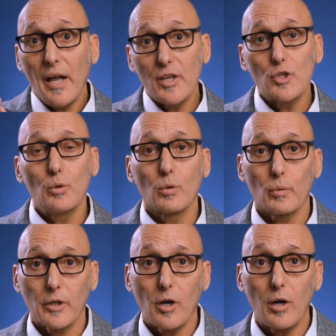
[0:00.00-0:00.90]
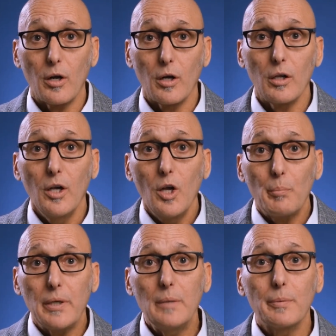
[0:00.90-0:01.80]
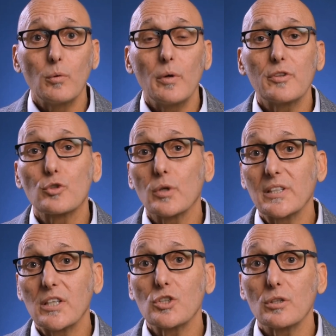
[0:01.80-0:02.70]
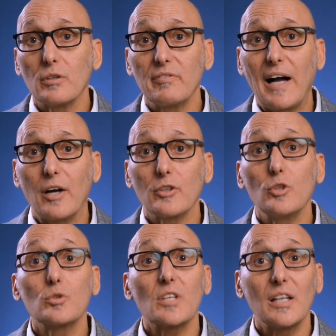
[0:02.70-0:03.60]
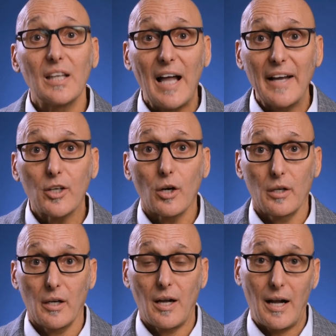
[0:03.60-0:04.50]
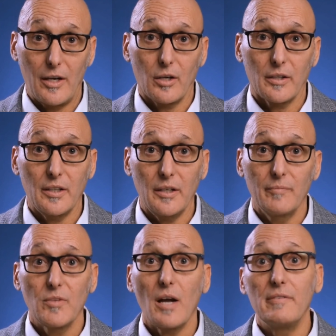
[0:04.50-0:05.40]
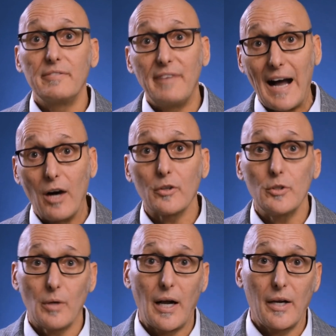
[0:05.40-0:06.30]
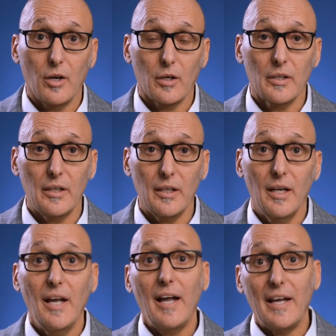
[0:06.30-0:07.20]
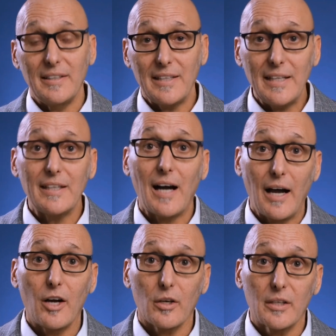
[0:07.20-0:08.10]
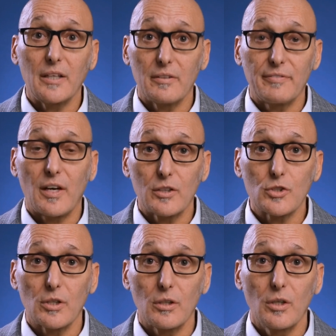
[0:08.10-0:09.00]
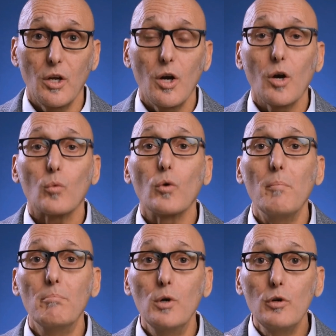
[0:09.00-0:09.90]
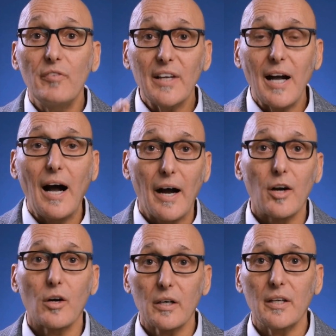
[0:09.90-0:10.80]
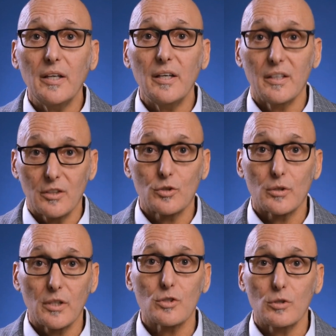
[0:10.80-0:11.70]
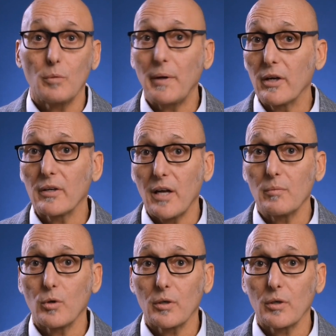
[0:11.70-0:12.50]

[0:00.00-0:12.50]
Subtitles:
As you will recall, people with traditional values like hierarchy, value hierarchy, and need hierarchy to function. Removing hierarchy in a traditional paradigm